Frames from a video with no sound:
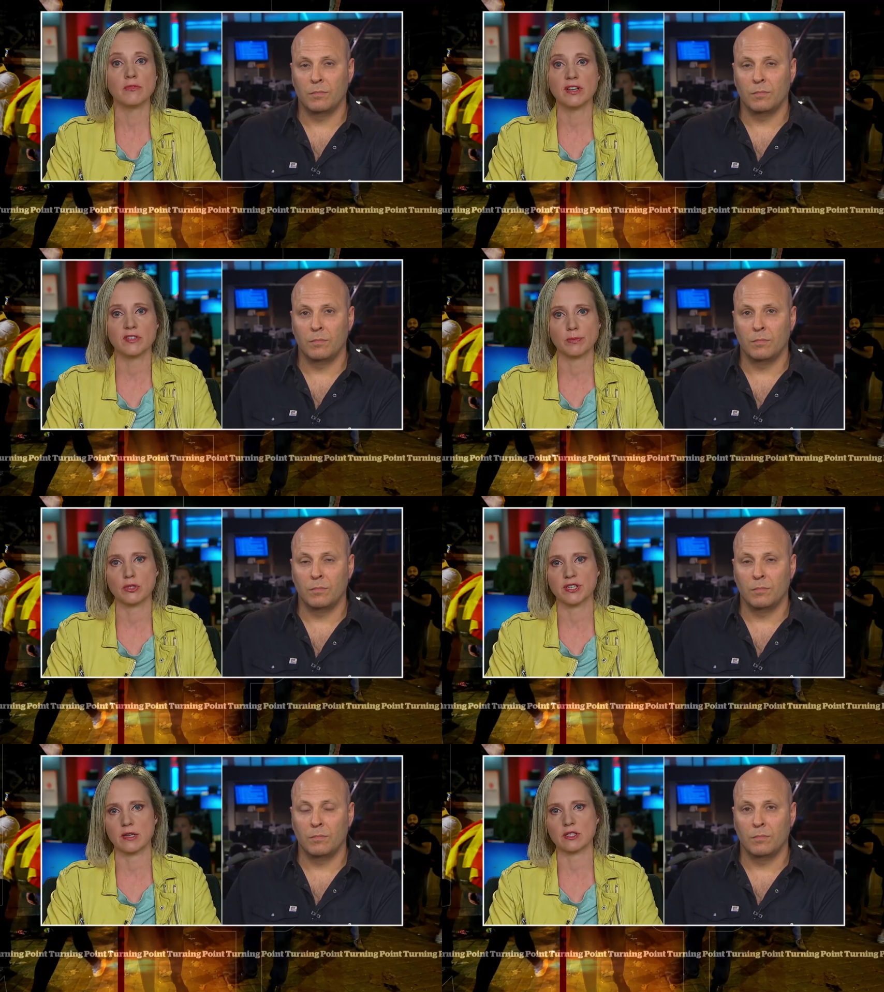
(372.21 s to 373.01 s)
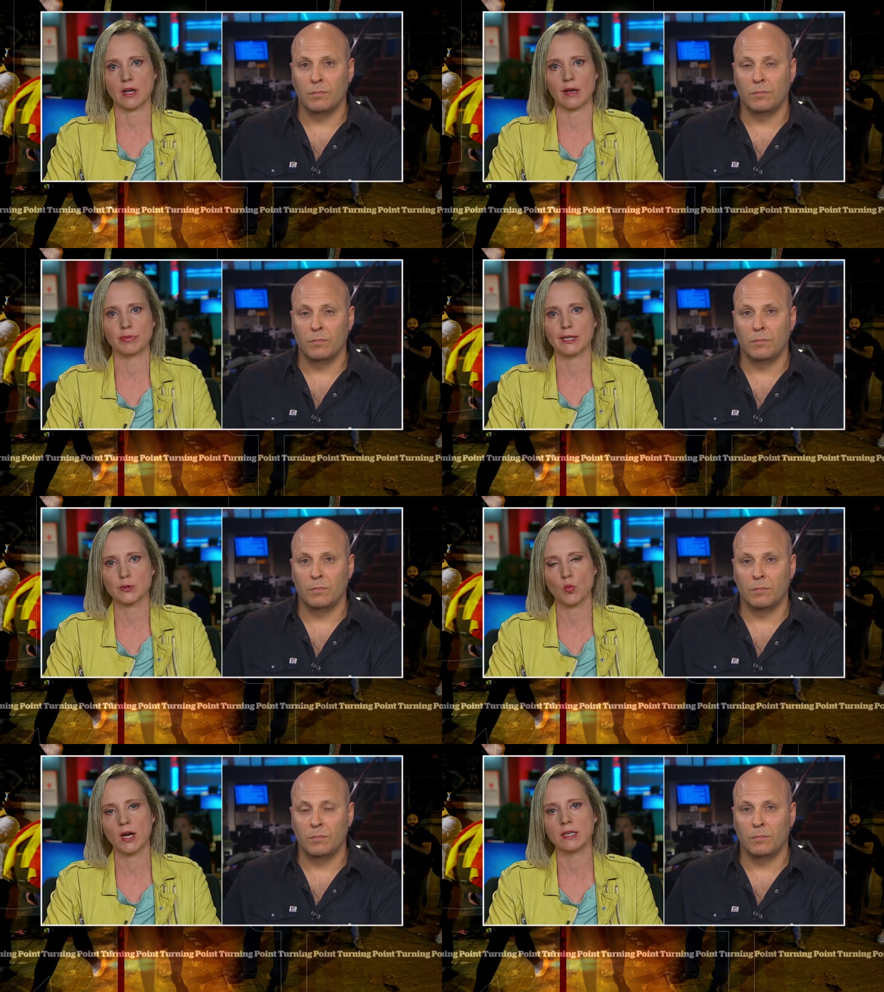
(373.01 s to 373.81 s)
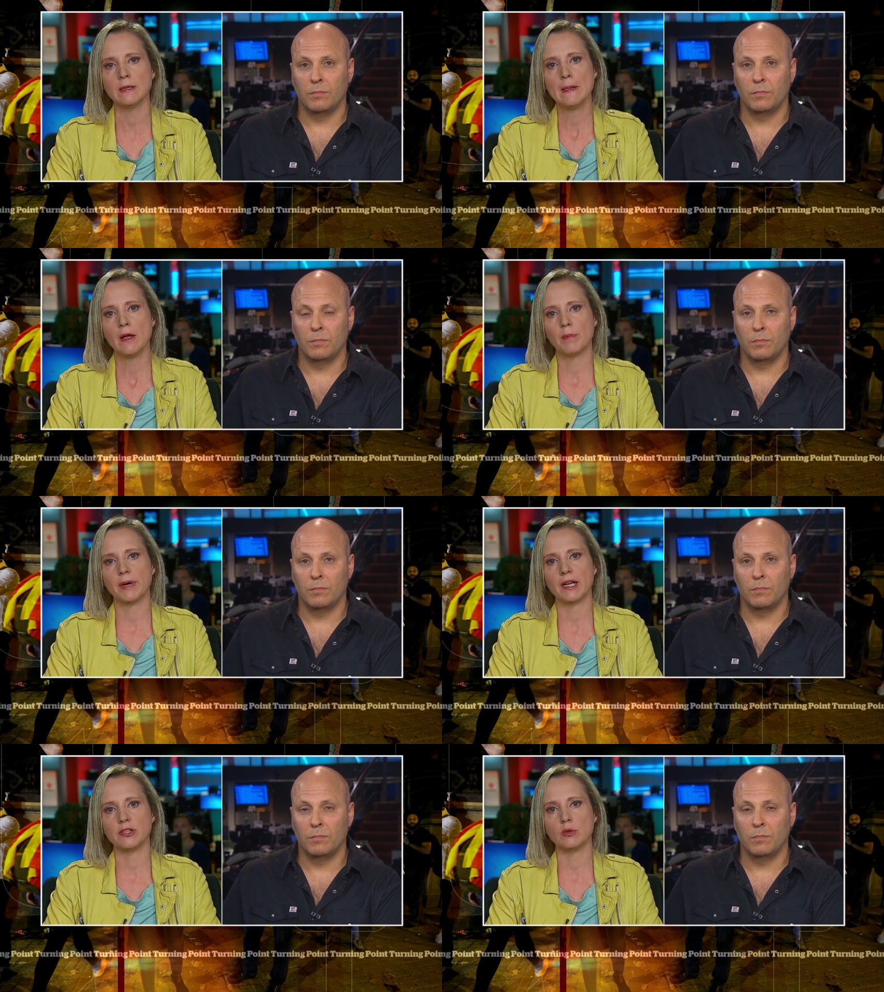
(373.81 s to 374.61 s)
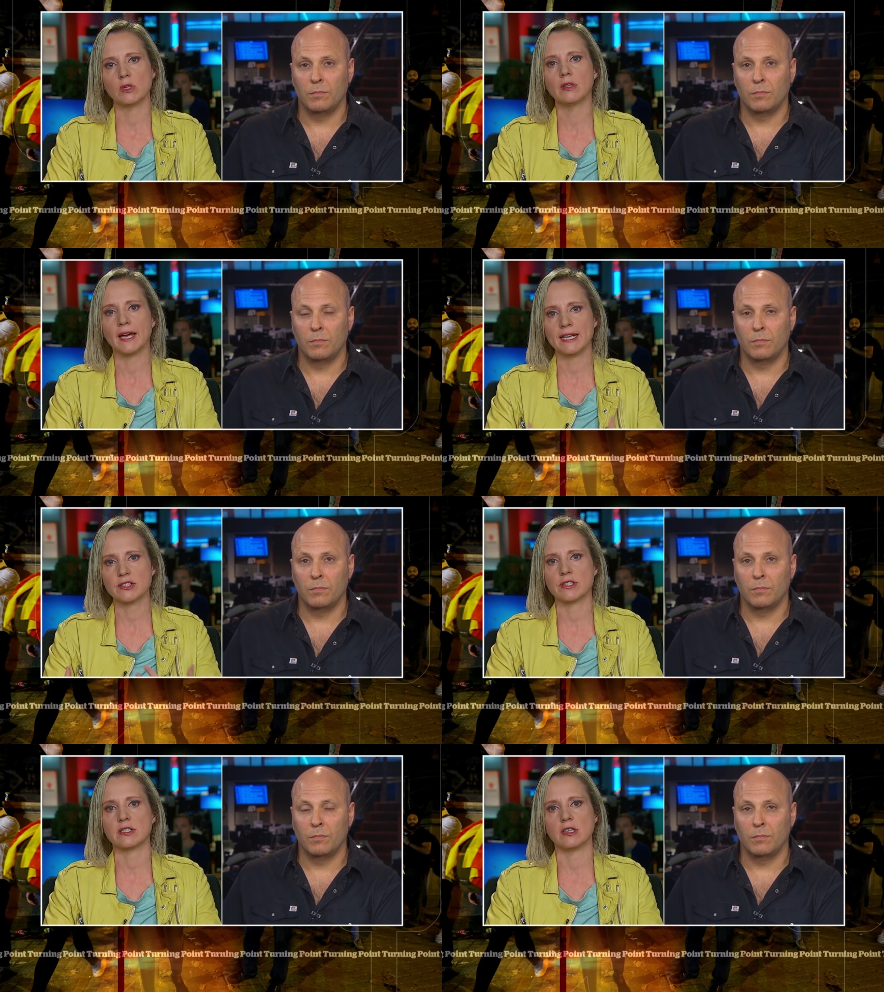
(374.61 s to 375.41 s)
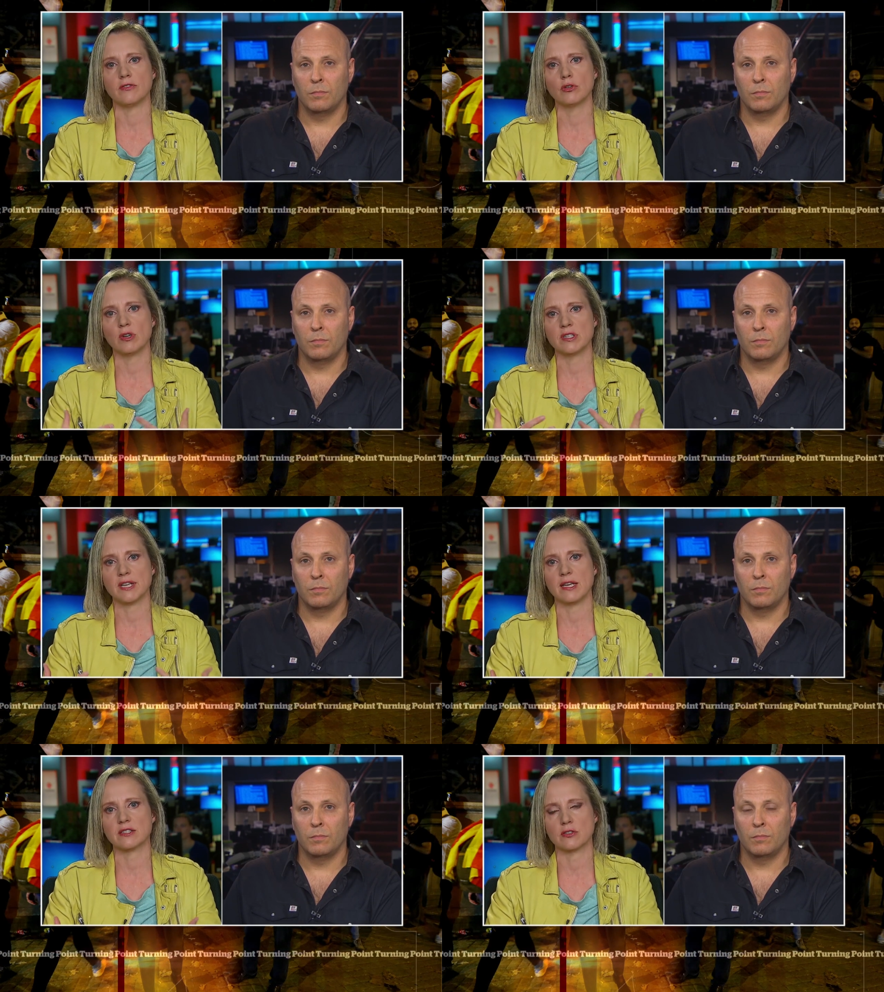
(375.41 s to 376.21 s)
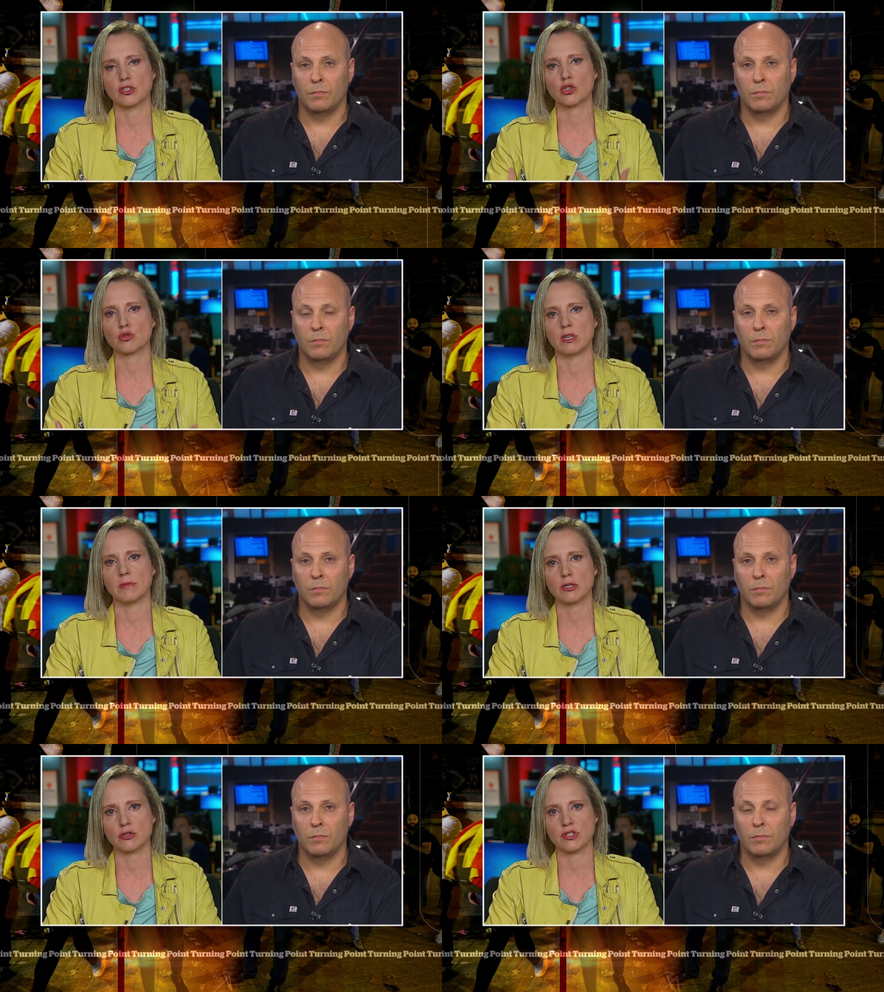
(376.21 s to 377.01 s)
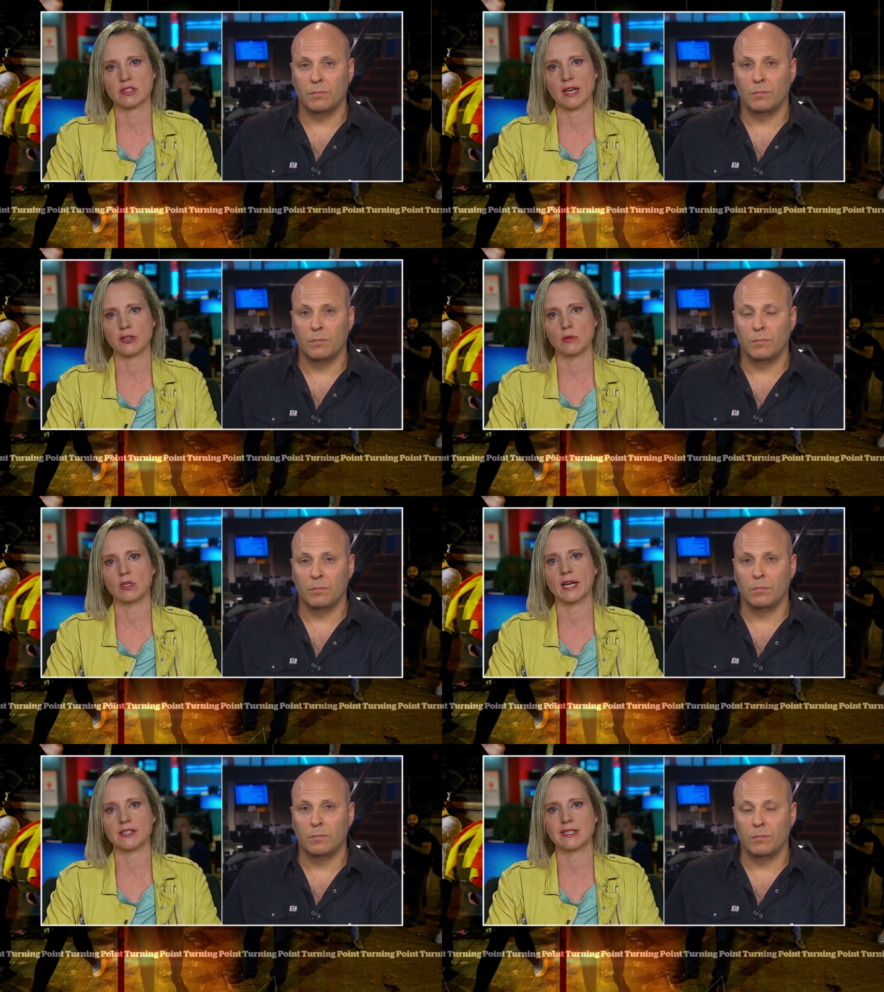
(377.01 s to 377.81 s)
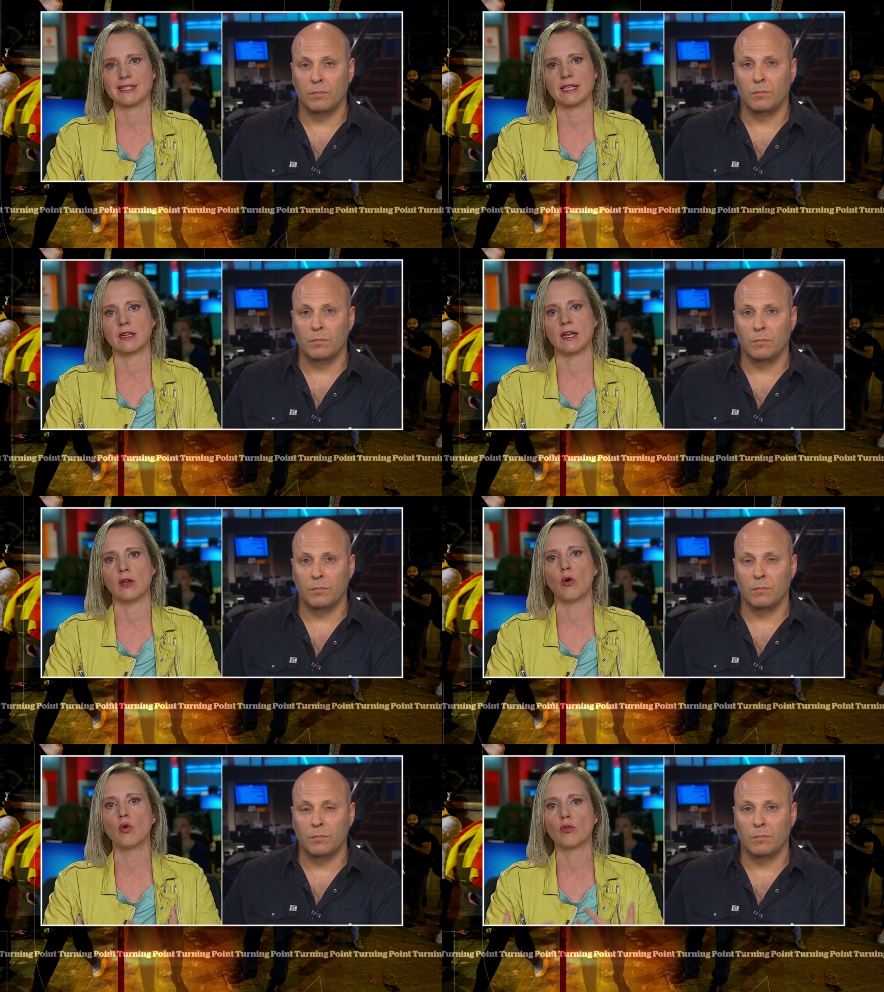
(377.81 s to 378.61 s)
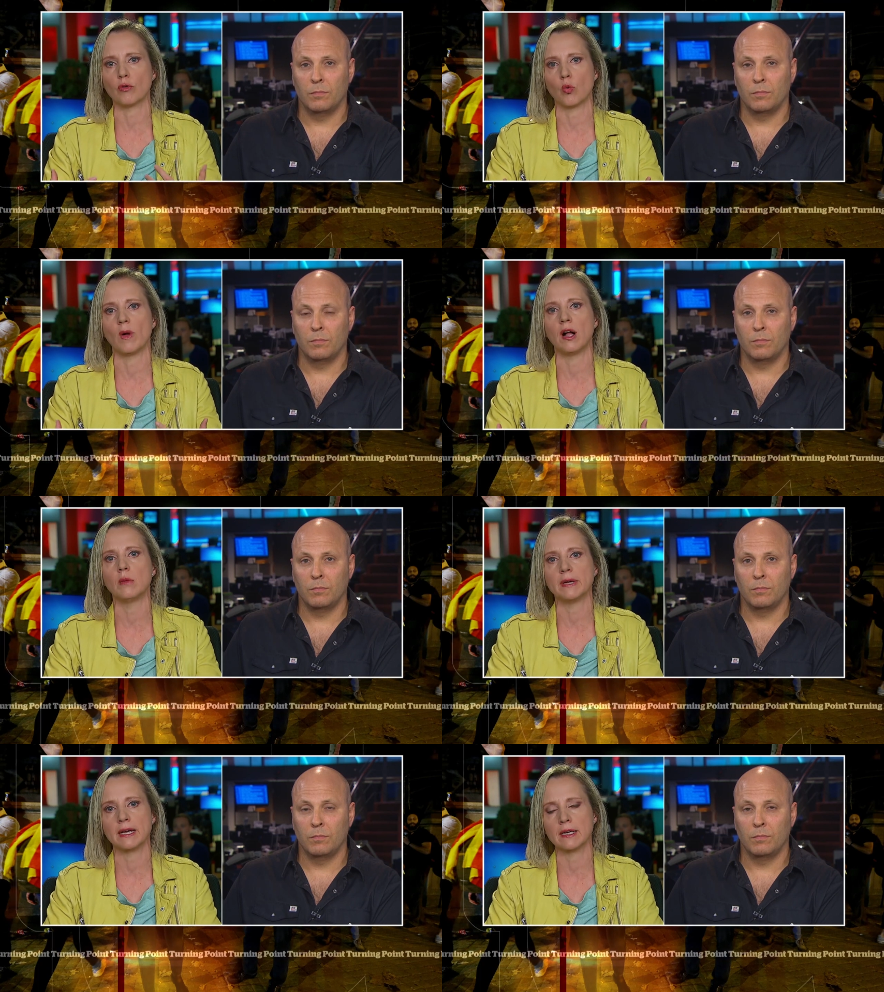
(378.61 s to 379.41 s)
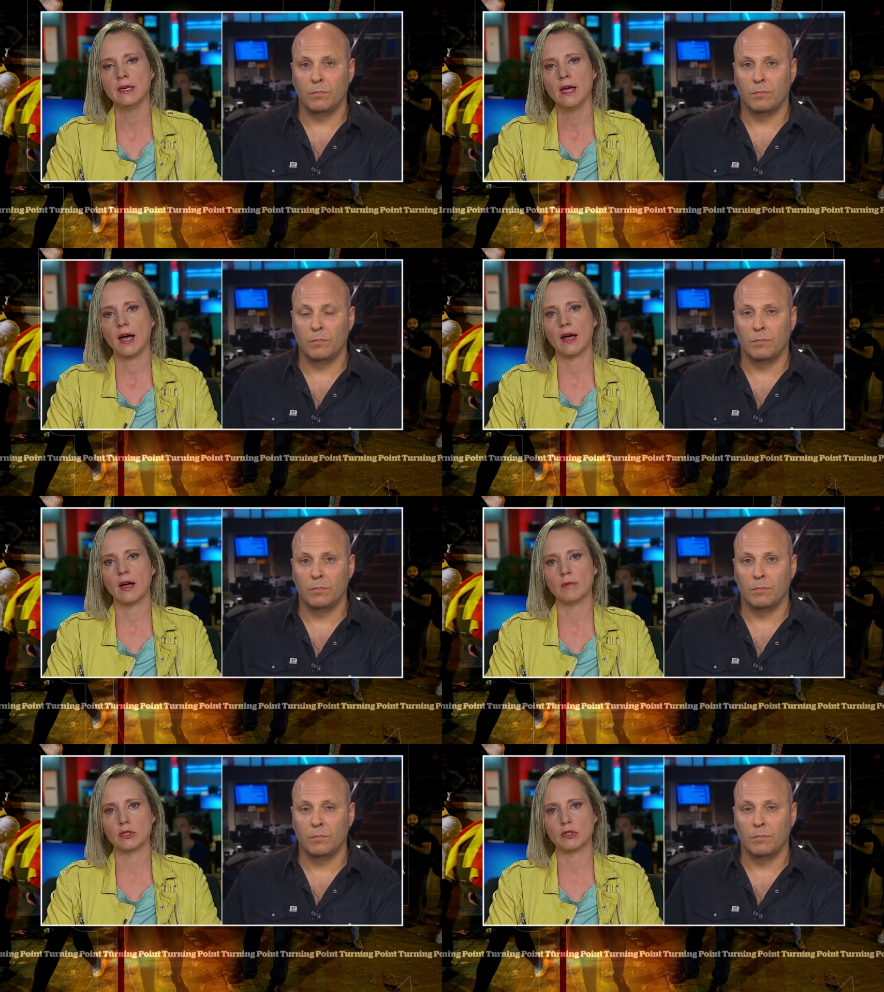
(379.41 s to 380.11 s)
Speaker 1: 50% uh, plus one. But you would like to see, if you're going to take such extreme measures as that, you would like to see an overwhelming uh,